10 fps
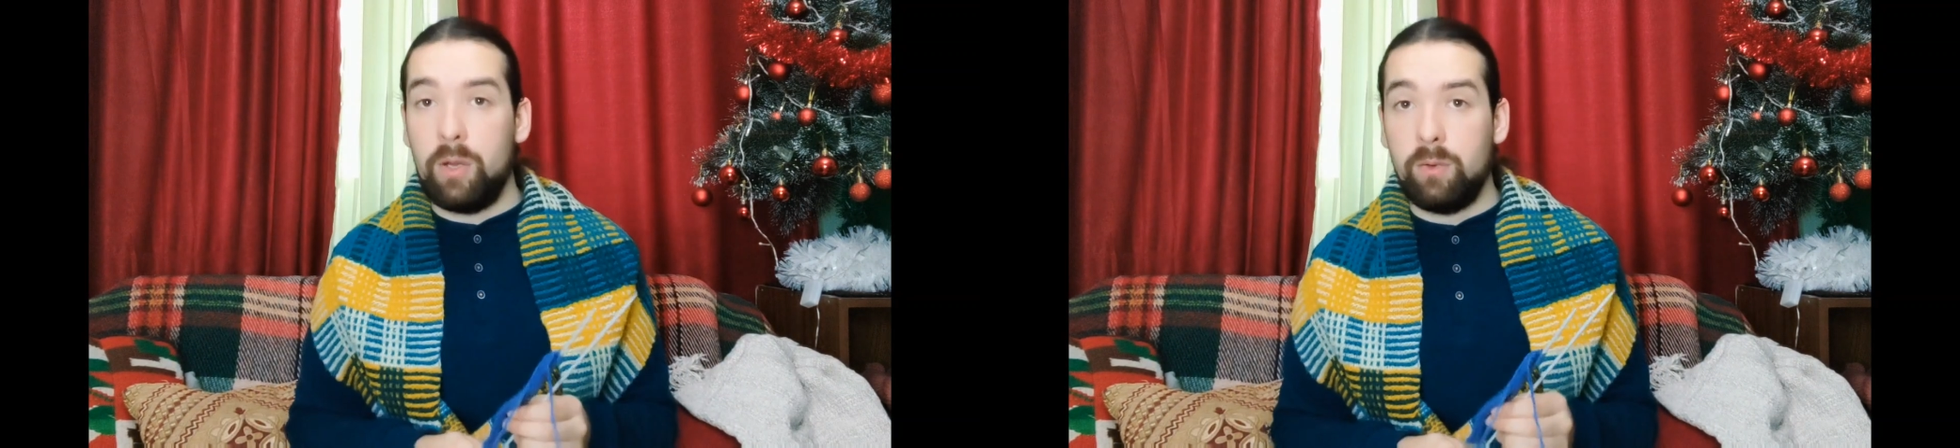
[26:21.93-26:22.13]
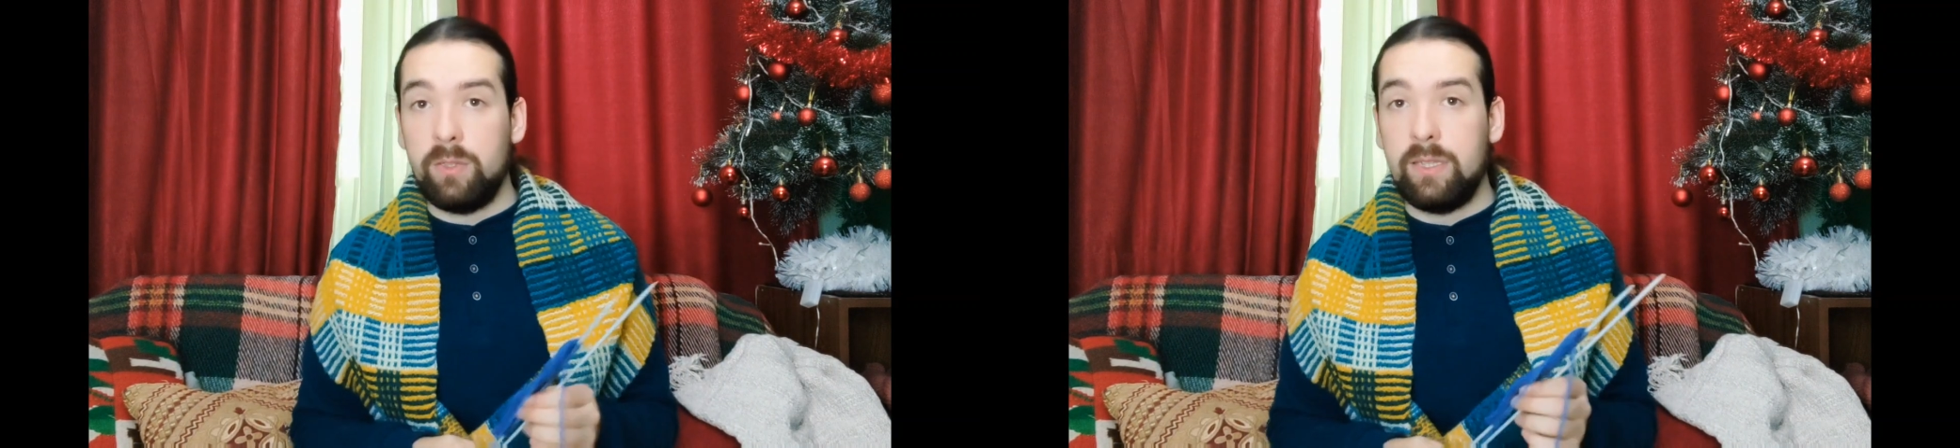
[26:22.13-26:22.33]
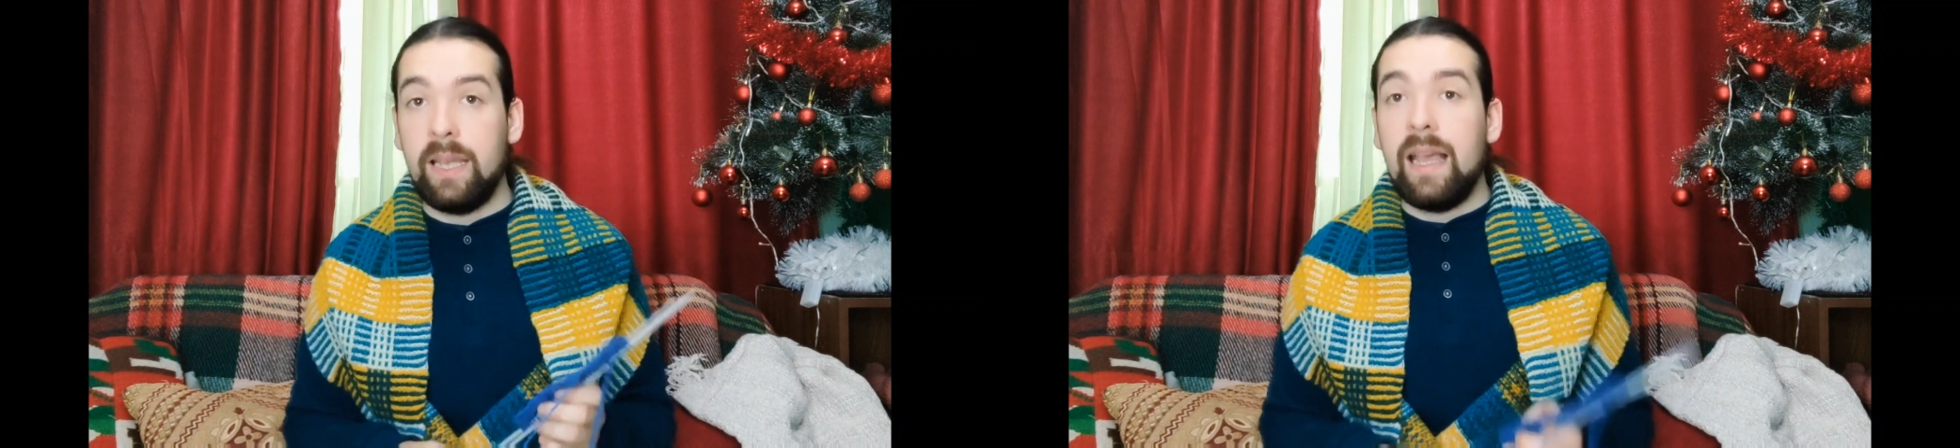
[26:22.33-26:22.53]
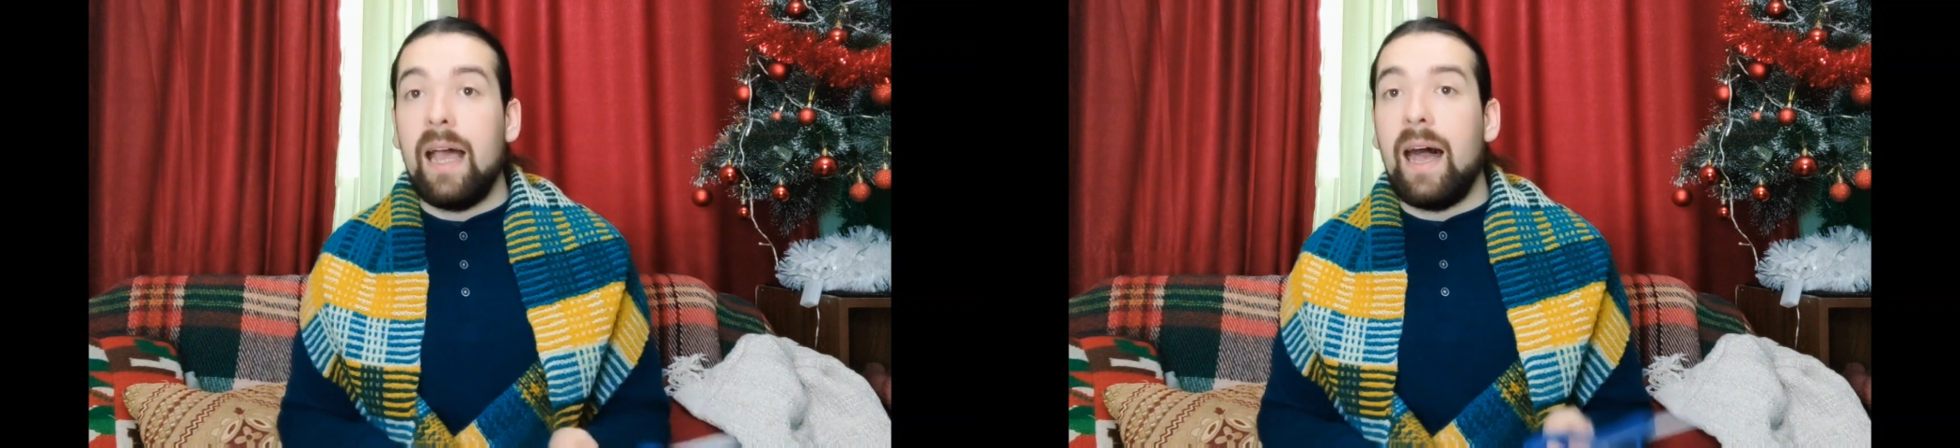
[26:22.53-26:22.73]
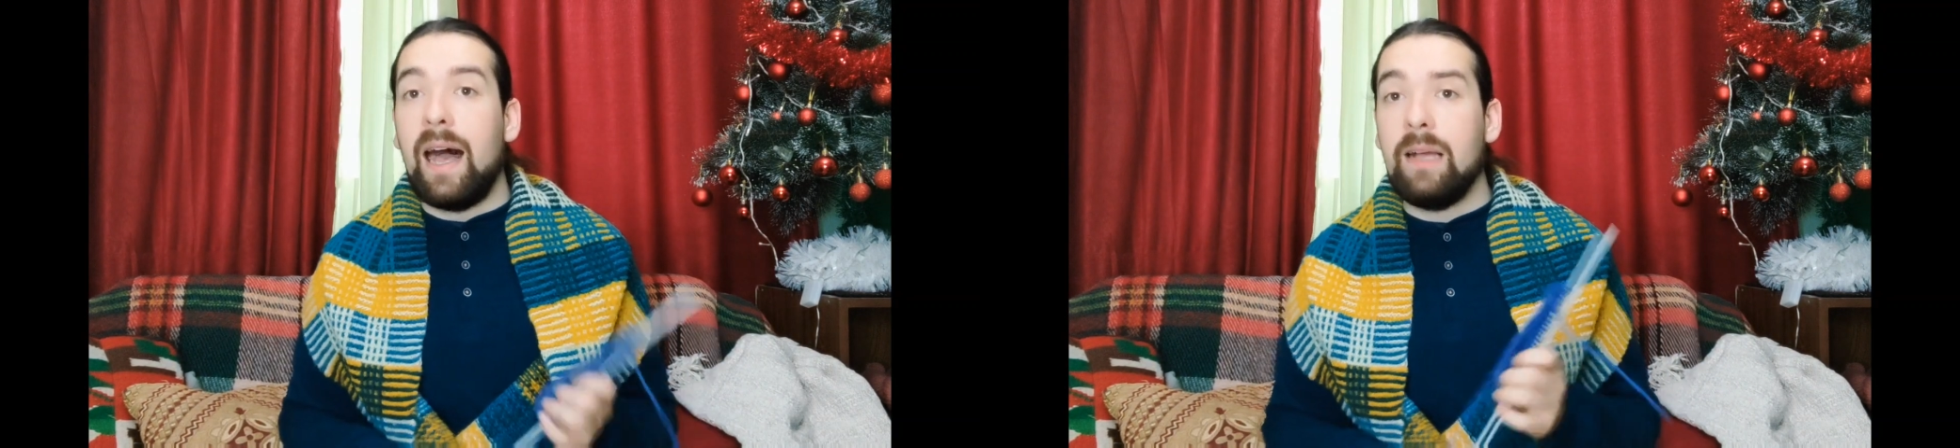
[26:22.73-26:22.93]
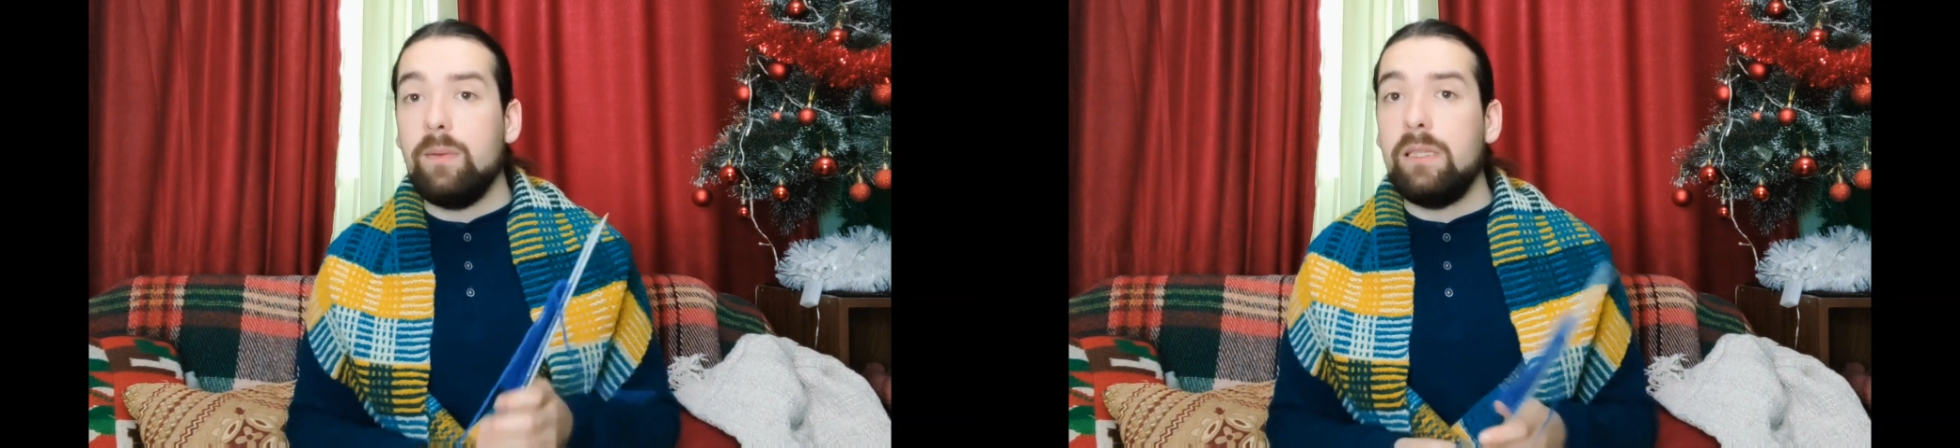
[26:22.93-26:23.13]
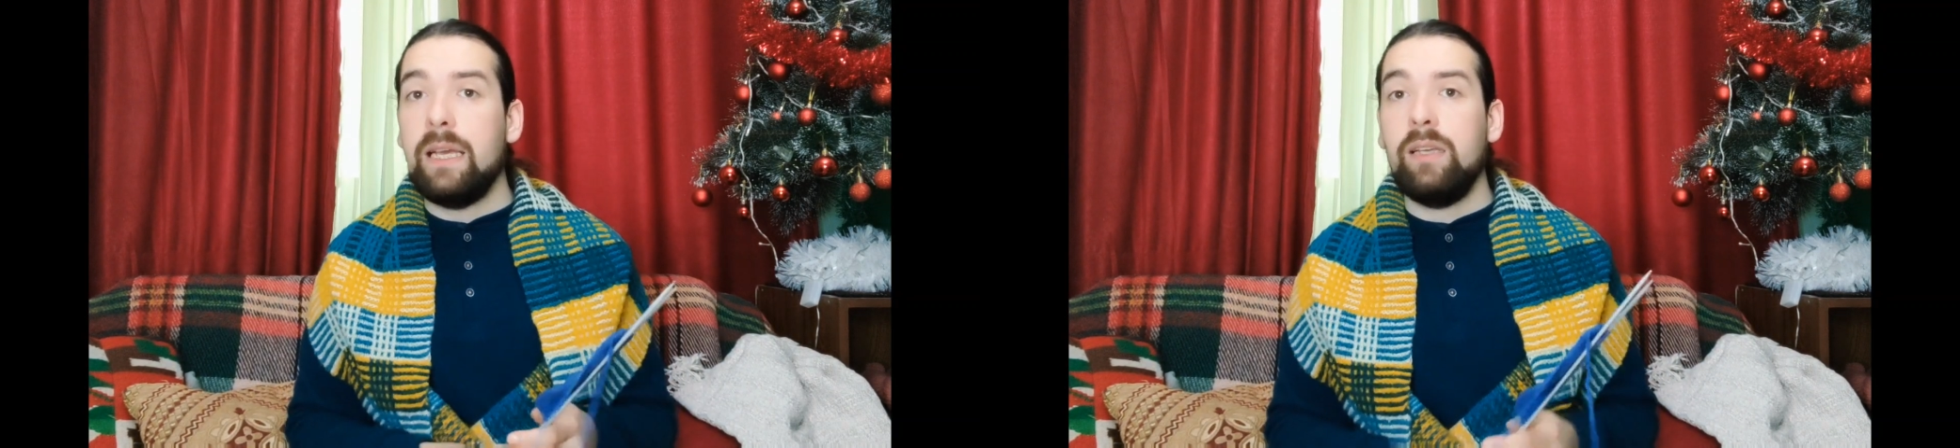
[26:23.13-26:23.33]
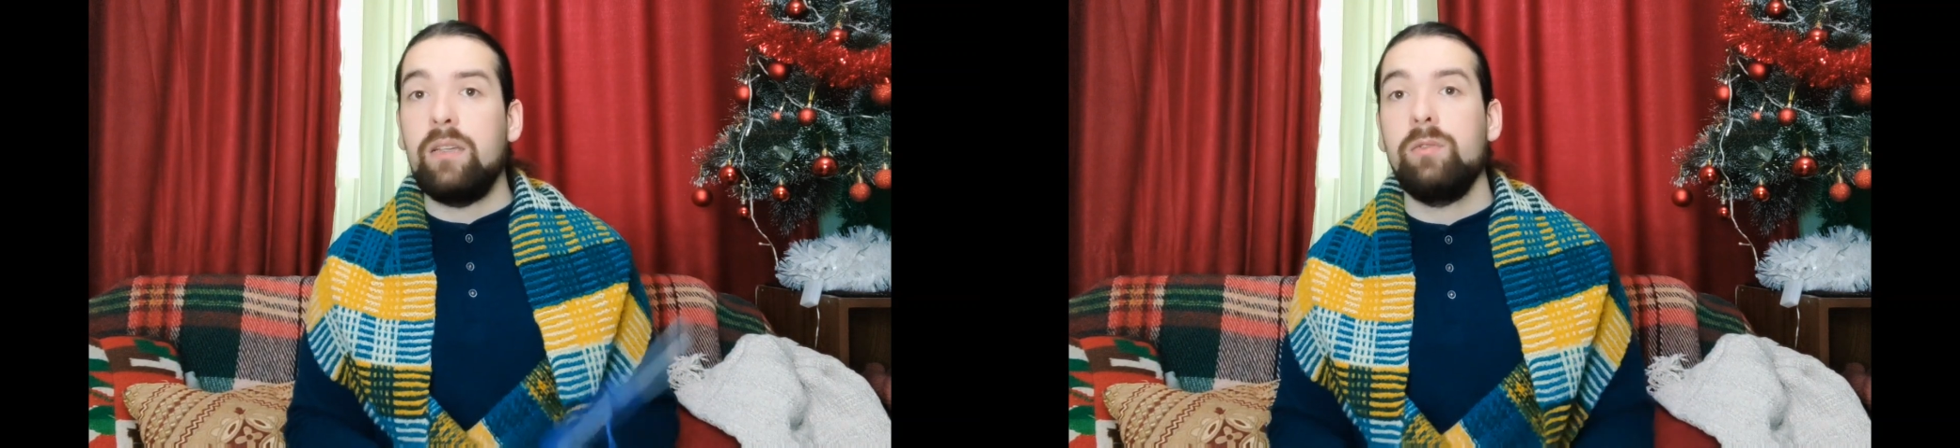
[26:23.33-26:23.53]
note,
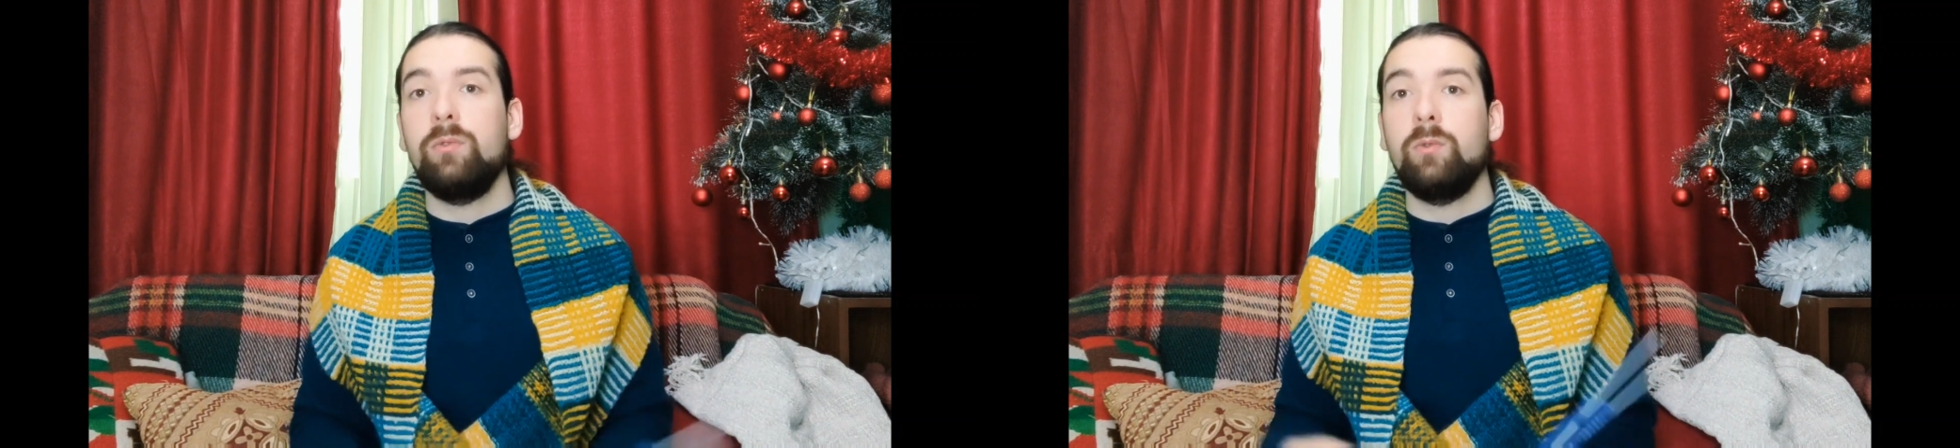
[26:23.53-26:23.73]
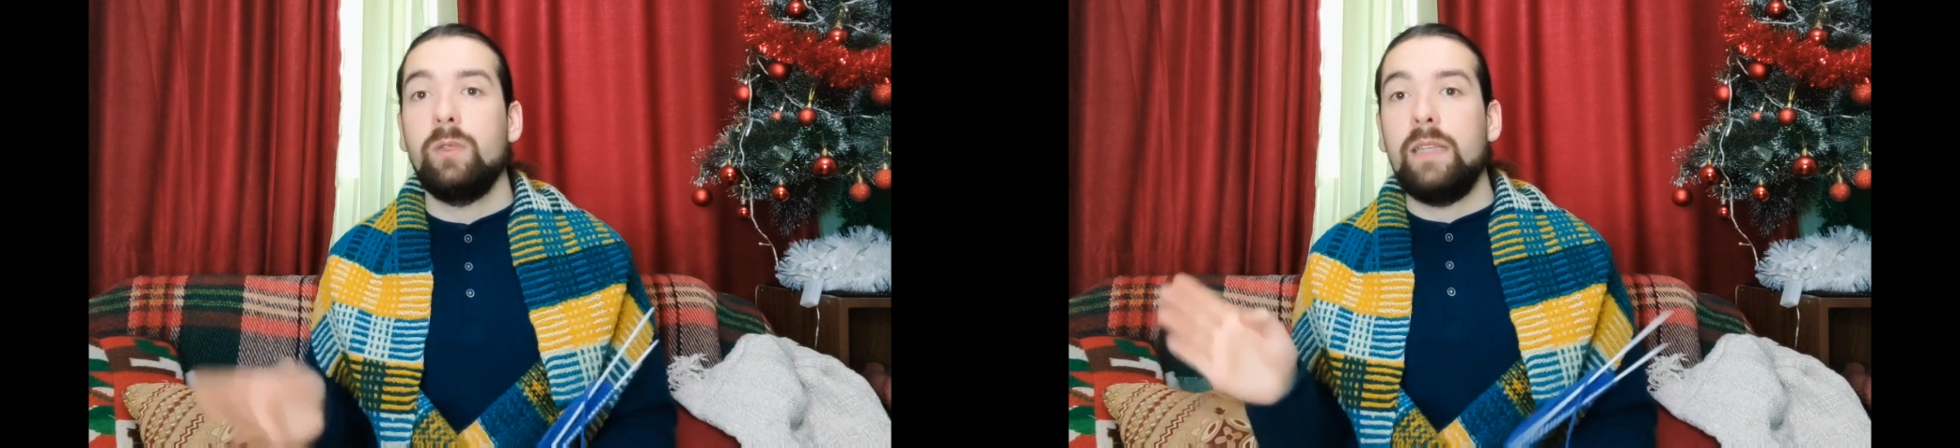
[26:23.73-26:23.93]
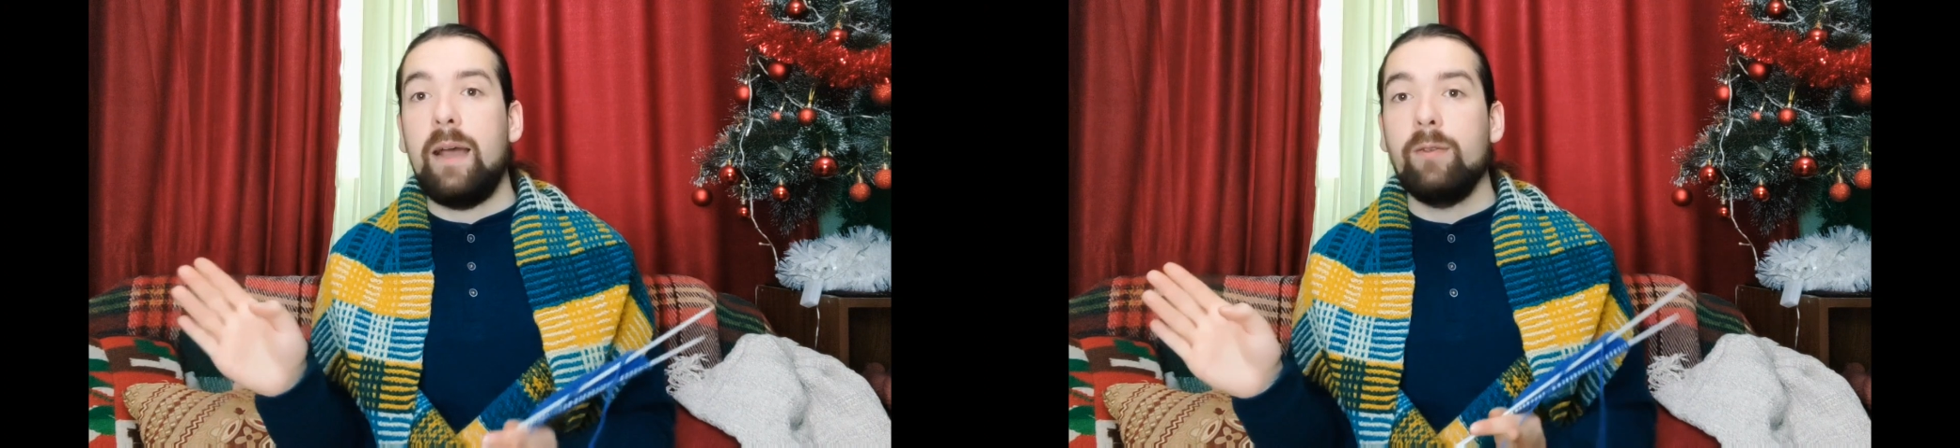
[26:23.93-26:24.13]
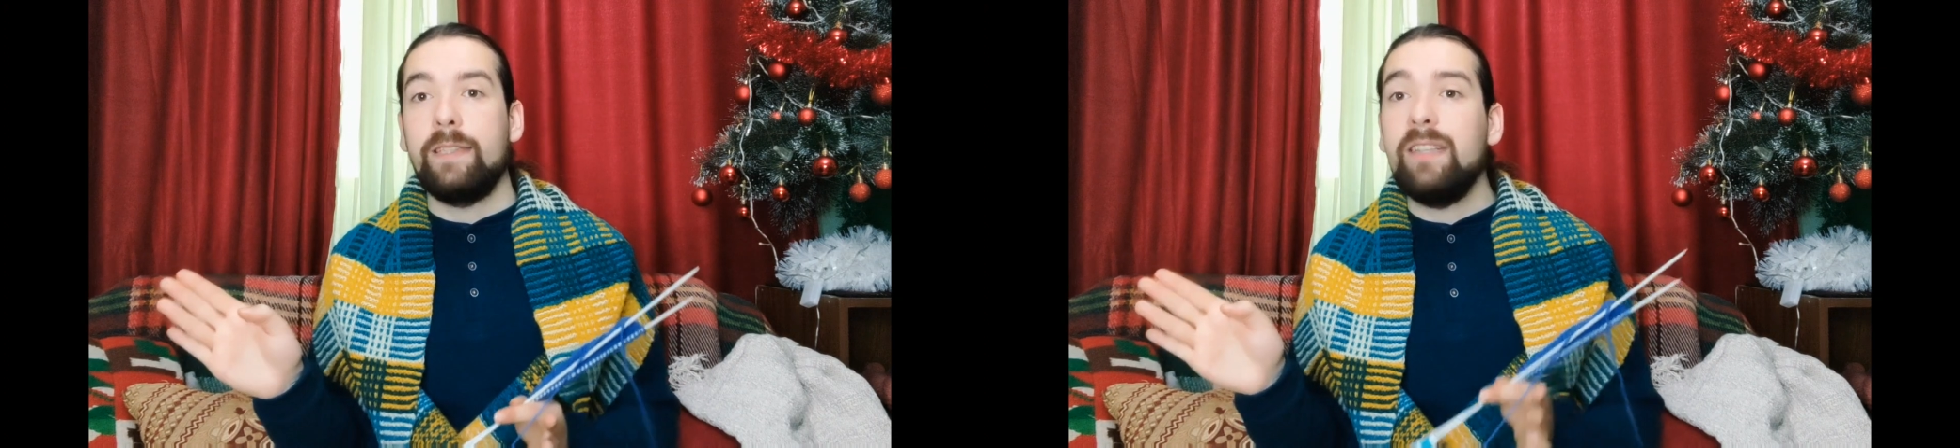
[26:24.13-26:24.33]
I would like to